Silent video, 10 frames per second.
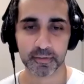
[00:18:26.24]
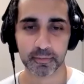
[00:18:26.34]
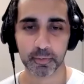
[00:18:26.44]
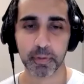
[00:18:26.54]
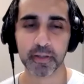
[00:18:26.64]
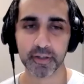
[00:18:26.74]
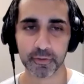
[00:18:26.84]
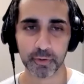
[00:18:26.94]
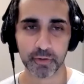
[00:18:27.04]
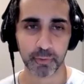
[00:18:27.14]
With Python
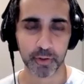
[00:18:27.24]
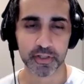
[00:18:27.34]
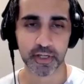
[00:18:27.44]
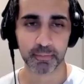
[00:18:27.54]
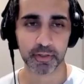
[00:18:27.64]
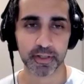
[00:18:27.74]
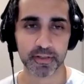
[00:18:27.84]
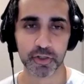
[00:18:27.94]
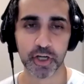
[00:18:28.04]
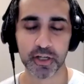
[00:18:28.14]
3, for example,
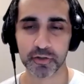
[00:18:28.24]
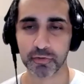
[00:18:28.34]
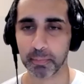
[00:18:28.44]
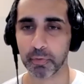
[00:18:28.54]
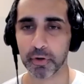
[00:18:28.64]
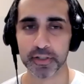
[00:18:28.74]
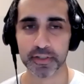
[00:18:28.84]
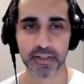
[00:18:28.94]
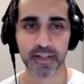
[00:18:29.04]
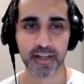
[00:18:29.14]
his change from
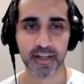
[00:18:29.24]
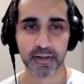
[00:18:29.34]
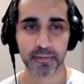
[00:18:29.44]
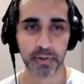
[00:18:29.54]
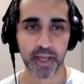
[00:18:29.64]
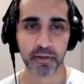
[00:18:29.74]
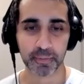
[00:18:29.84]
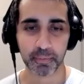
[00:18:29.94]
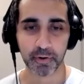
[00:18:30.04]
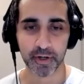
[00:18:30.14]
print without
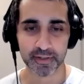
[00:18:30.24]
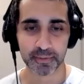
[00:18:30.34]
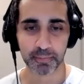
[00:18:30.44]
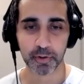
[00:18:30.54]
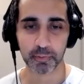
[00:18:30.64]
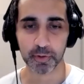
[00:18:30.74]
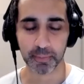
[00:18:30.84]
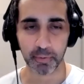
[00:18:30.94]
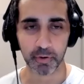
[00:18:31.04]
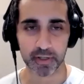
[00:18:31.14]
the parens to print with the
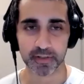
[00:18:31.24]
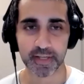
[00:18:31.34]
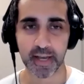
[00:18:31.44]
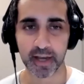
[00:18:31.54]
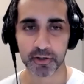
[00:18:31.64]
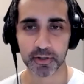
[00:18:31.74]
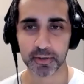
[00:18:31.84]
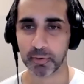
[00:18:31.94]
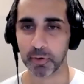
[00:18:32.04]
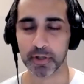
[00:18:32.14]
parens actually
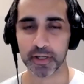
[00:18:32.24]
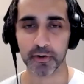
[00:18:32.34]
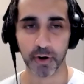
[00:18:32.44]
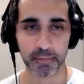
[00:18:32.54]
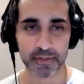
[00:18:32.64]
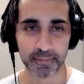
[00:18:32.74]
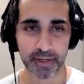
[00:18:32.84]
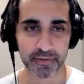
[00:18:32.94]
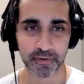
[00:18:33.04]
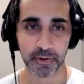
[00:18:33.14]
broke enormous
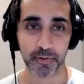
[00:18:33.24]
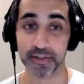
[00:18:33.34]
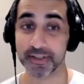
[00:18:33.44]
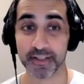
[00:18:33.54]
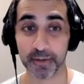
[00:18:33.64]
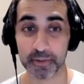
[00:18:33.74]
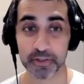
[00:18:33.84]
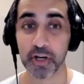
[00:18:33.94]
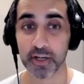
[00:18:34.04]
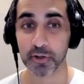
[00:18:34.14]
amounts of code. It's the
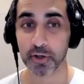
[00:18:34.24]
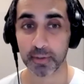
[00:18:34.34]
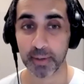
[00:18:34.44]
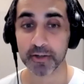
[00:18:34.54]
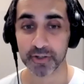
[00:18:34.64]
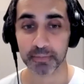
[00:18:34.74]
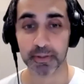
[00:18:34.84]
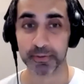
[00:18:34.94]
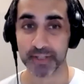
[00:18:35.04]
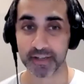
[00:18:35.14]
dumbest change you could imagine, but
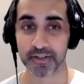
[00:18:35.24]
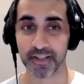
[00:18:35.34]
it was actually